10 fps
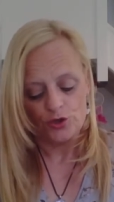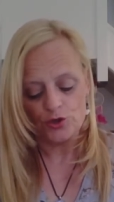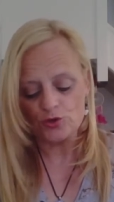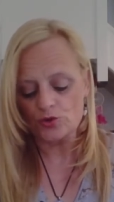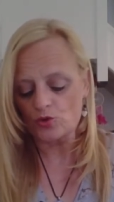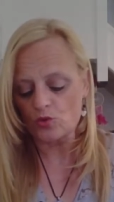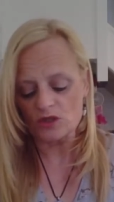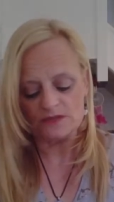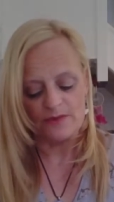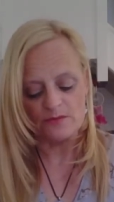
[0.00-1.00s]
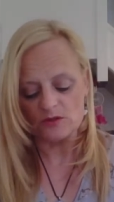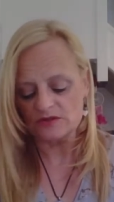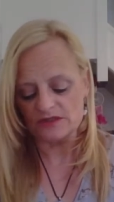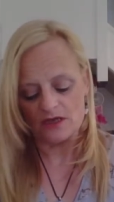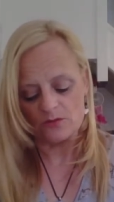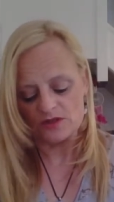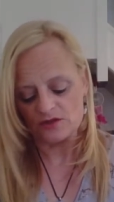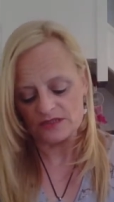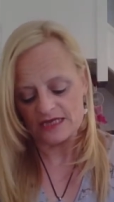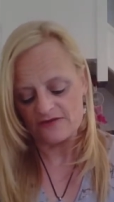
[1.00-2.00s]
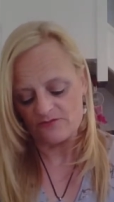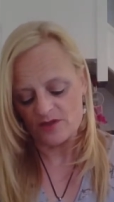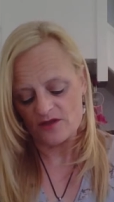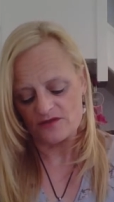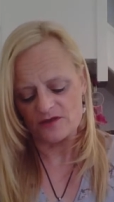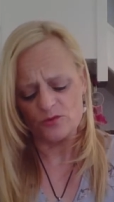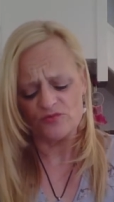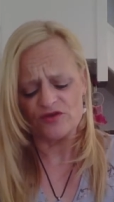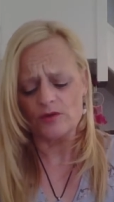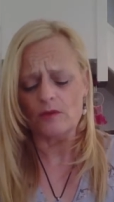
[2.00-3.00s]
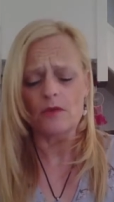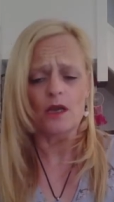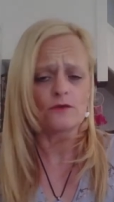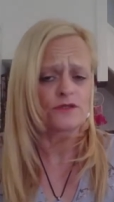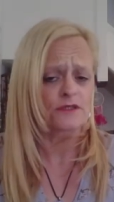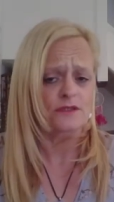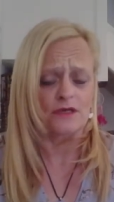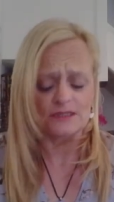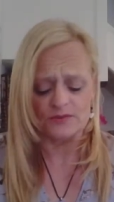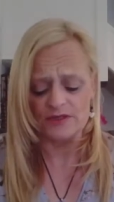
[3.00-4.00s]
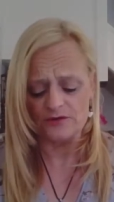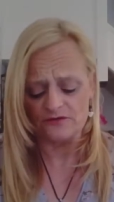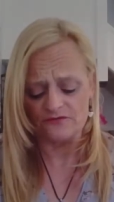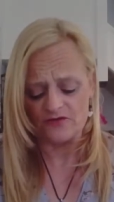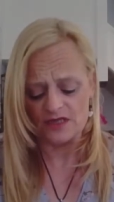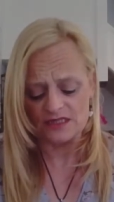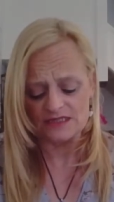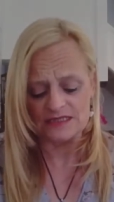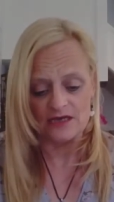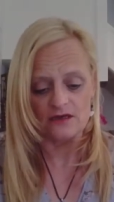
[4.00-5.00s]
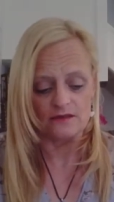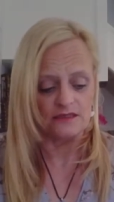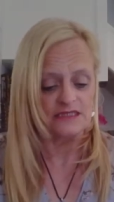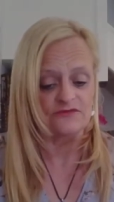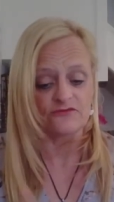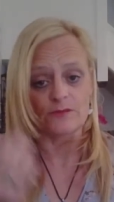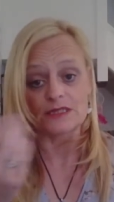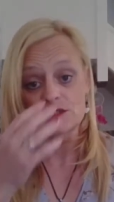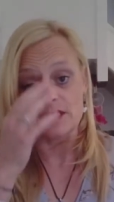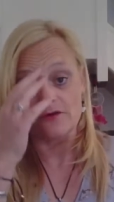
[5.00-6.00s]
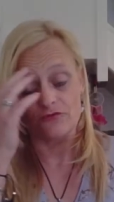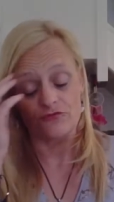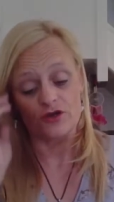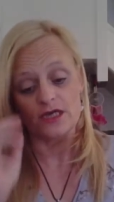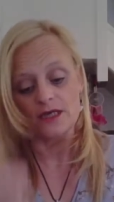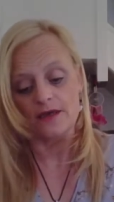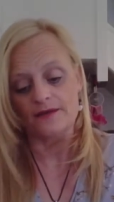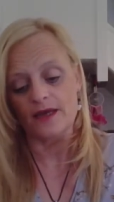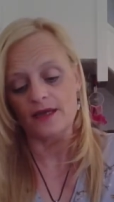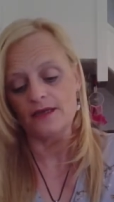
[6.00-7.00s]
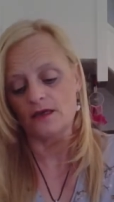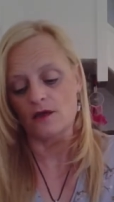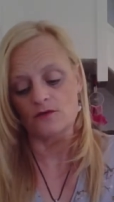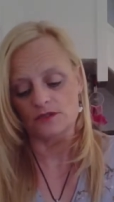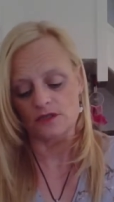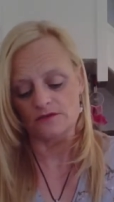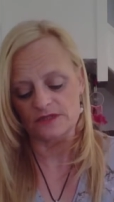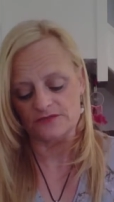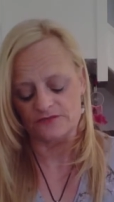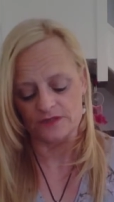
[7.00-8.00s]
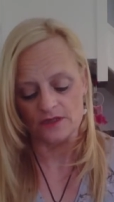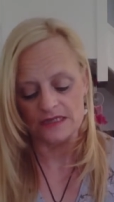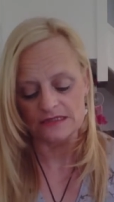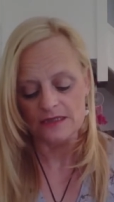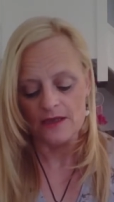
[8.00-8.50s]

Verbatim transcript: Google what's my moon sign with your date of birth, and it will bring you up loads of sites where you can find this out, this information out free. Okay, loads and loads of different sites.